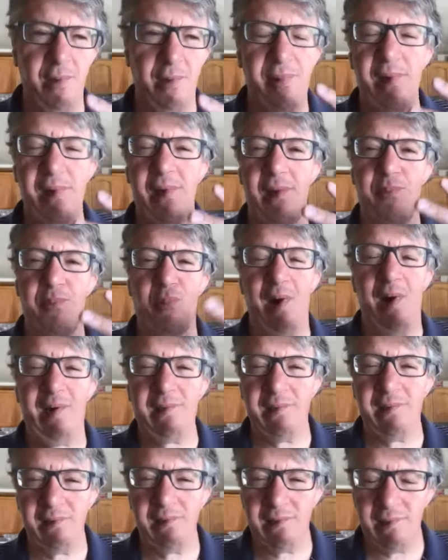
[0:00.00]
can be
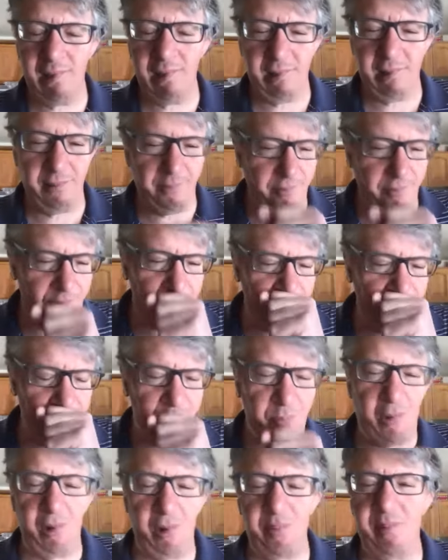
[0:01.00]
practicing,
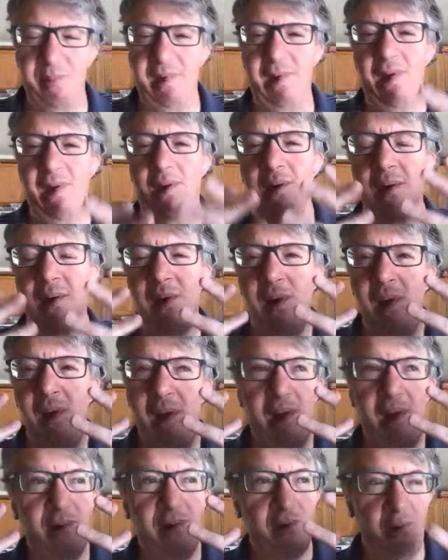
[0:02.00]
pardon me,
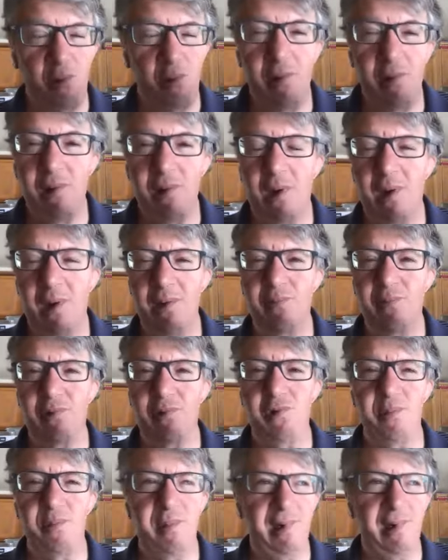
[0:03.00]
and doing a live
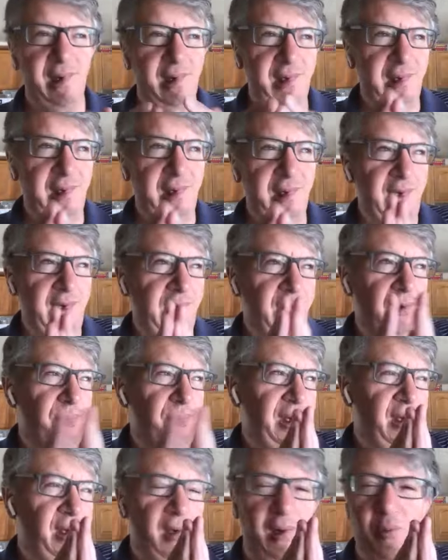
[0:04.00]
Zoom. And it could
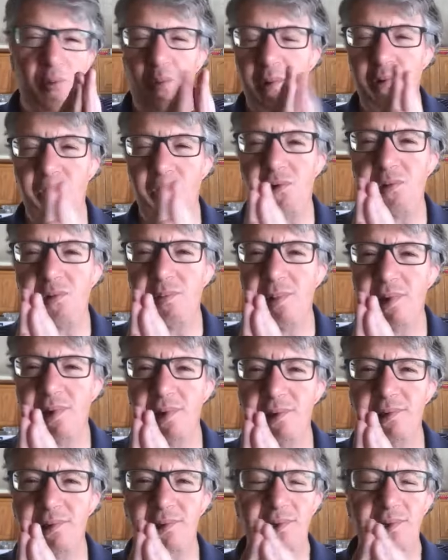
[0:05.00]
be 1 or 2
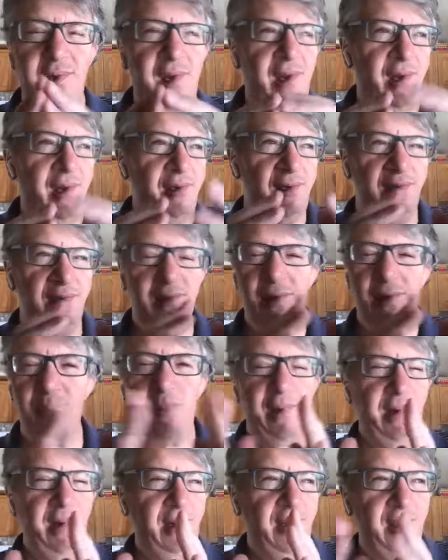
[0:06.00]
minutes, just
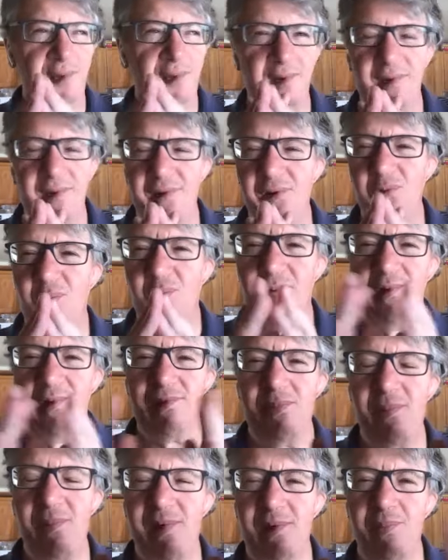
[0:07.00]
something that you want to
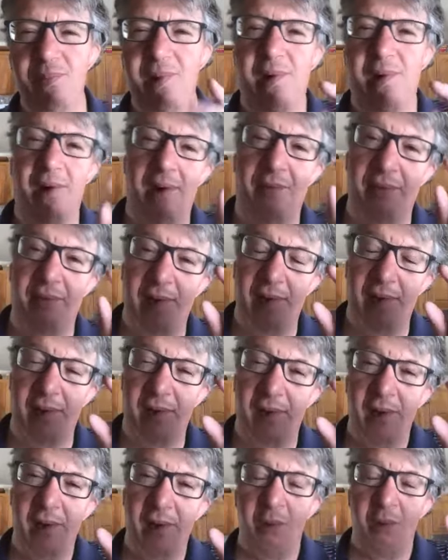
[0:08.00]
speak about. And then
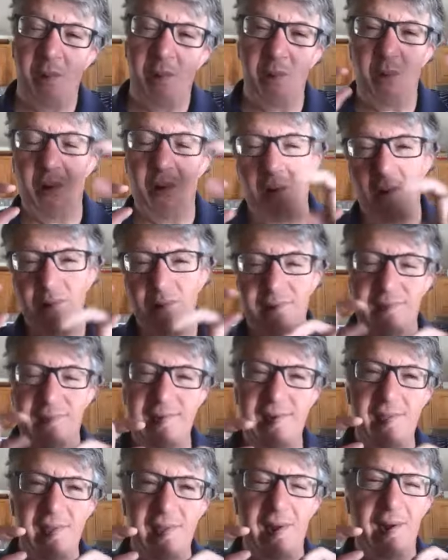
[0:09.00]
we will all
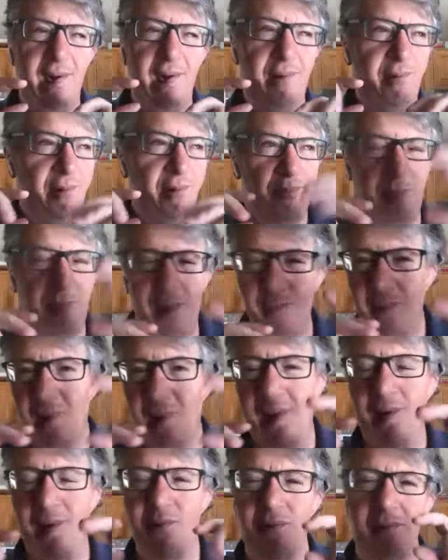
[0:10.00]
see that. Maybe
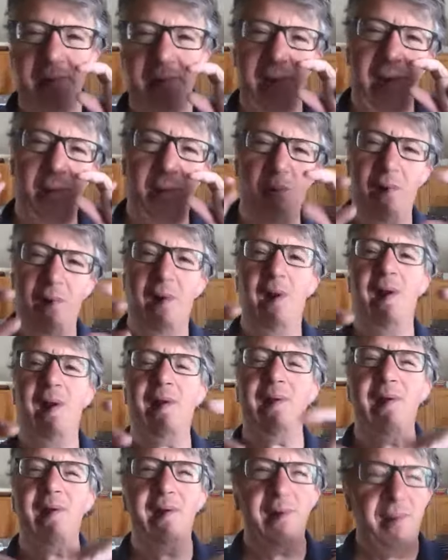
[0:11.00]
later in the day, we
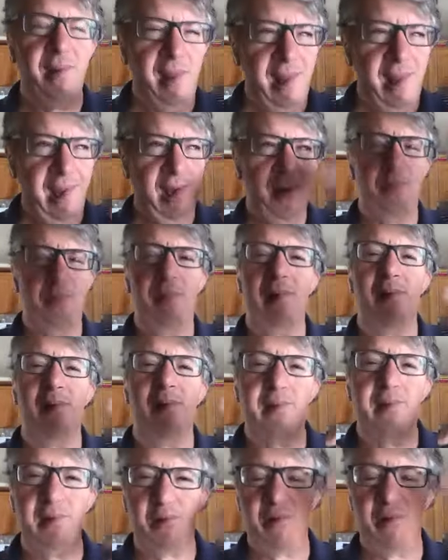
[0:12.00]
like it. It
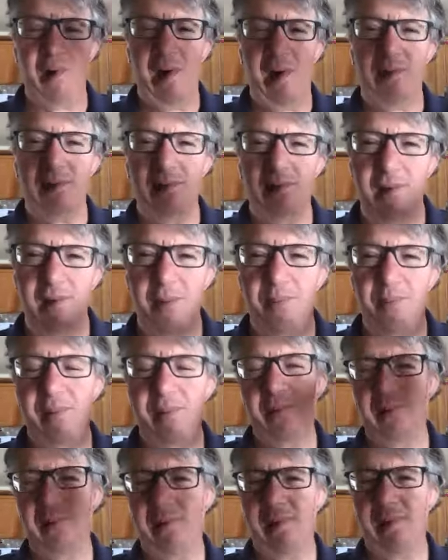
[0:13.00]
builds attraction. It
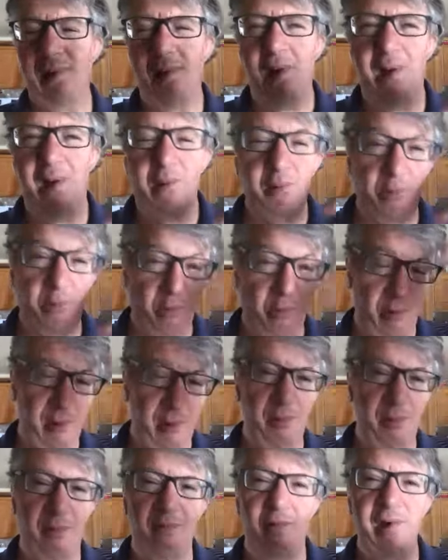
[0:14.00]
builds the
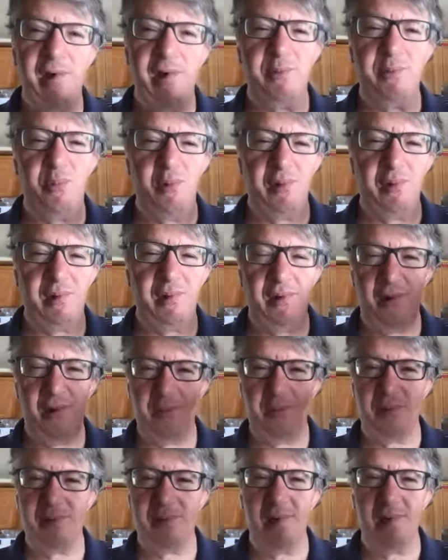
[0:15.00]
algorithm of Facebook. And all of
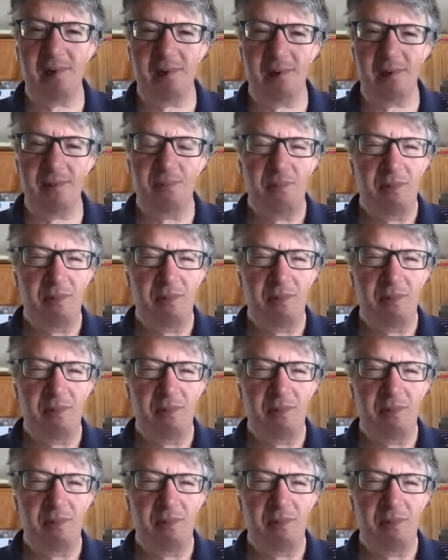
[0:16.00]
a sudden,